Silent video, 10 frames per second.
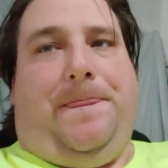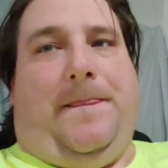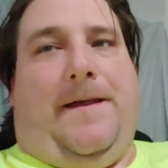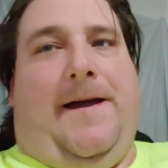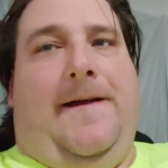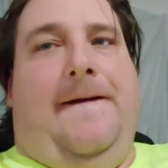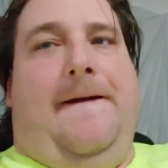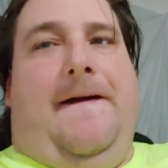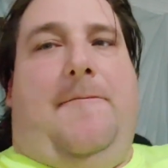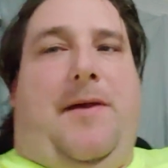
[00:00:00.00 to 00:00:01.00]
Okay?
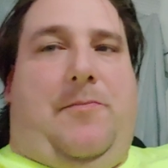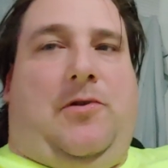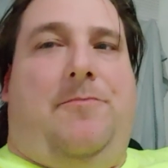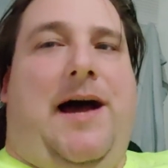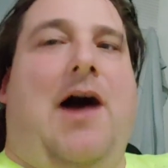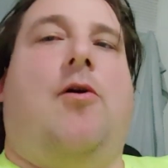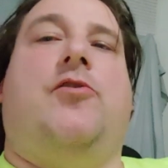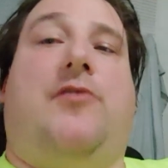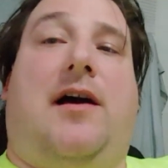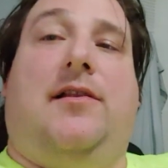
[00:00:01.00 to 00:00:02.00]
People in power
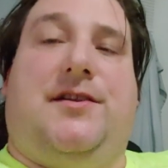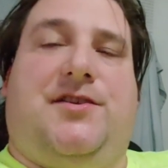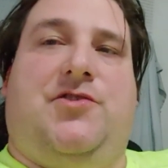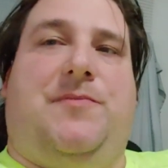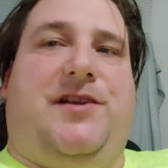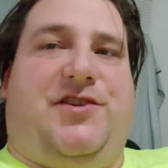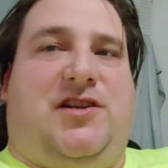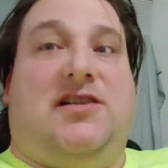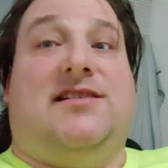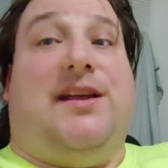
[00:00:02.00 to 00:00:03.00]
do not listen to
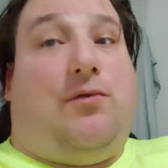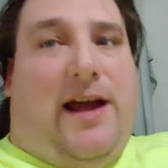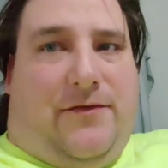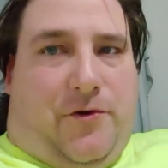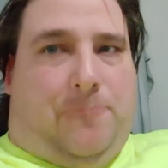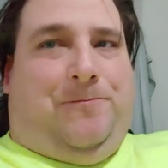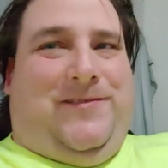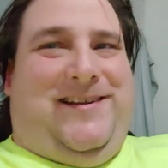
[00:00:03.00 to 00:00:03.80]
petitions because they don't have to.